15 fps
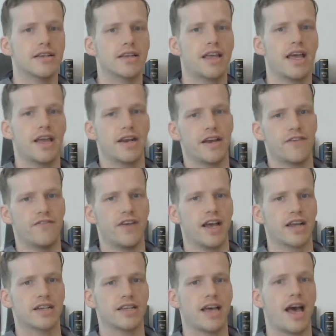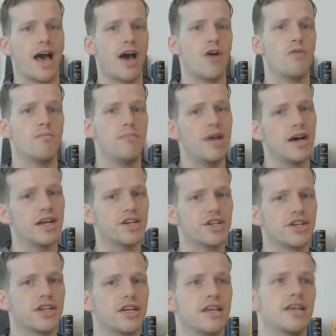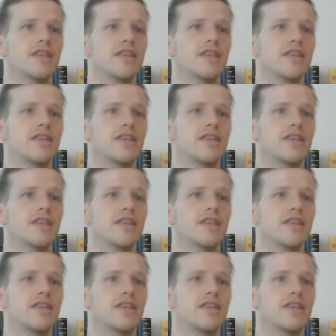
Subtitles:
can affect how much